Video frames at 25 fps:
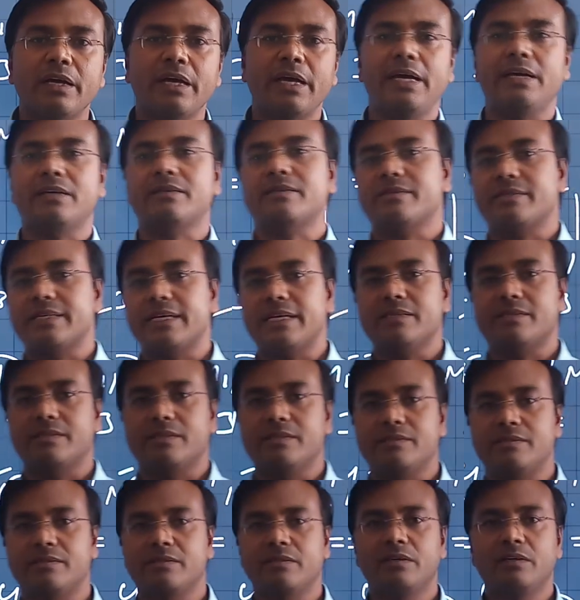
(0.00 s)

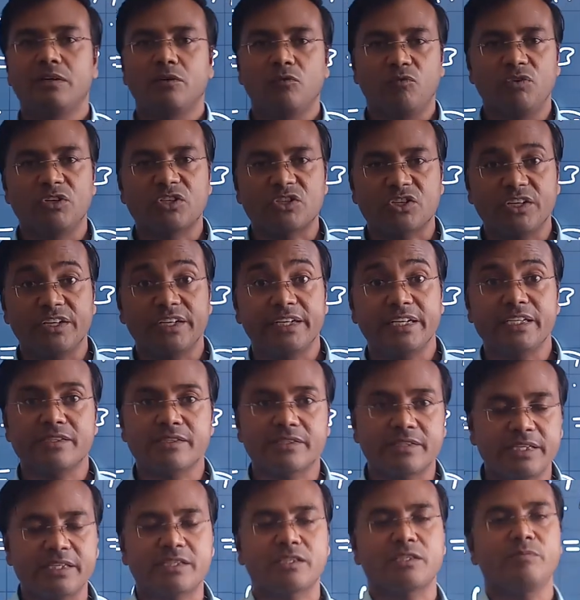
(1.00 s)
exercises which contain
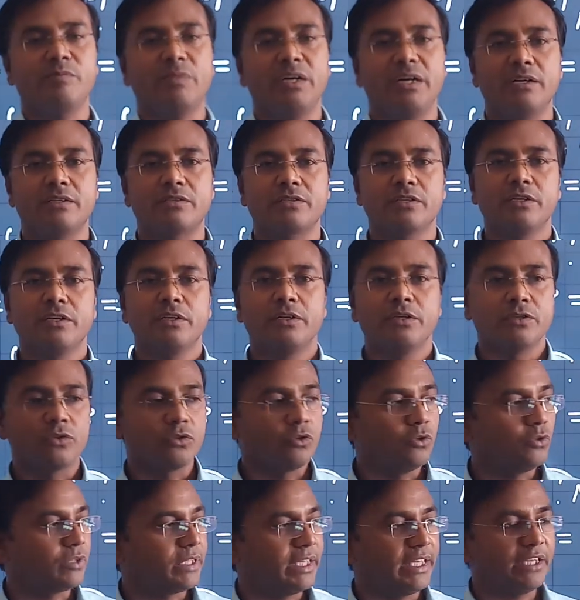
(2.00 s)
6 marks.
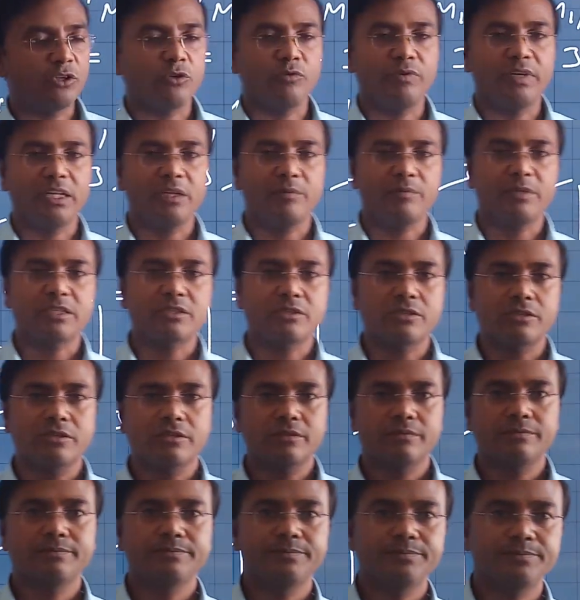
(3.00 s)
So thank you very
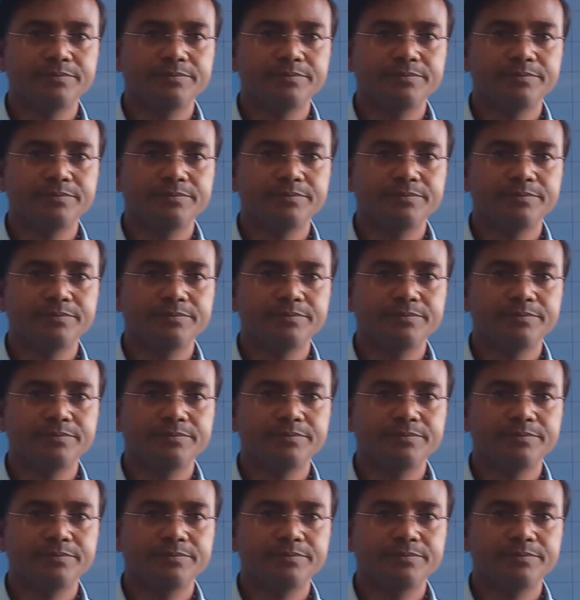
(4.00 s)
much.